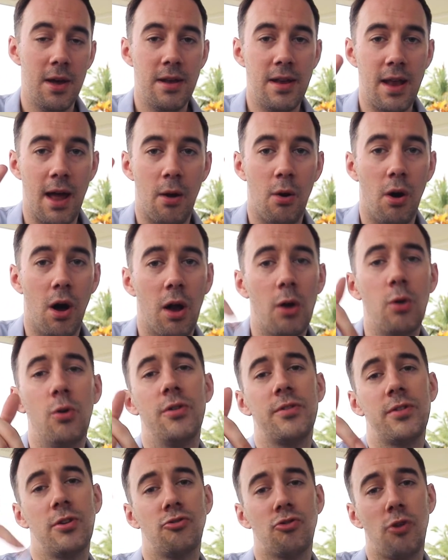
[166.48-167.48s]
Now I'll
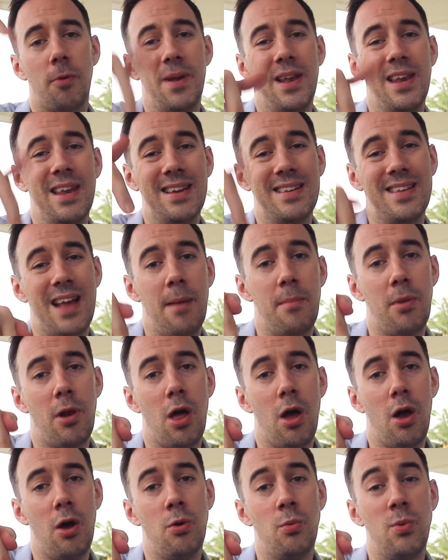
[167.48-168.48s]
also drop a link down
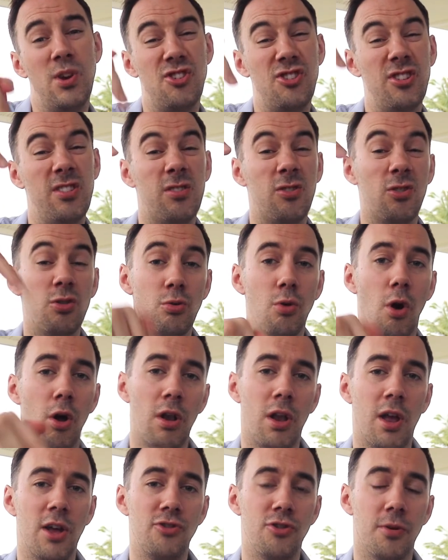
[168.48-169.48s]
below which is to
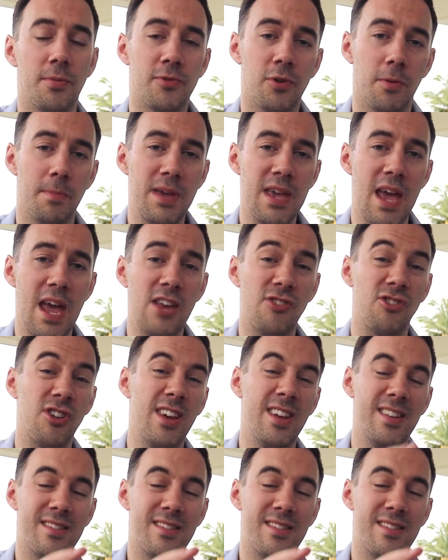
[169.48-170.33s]
onlinejobs.ph.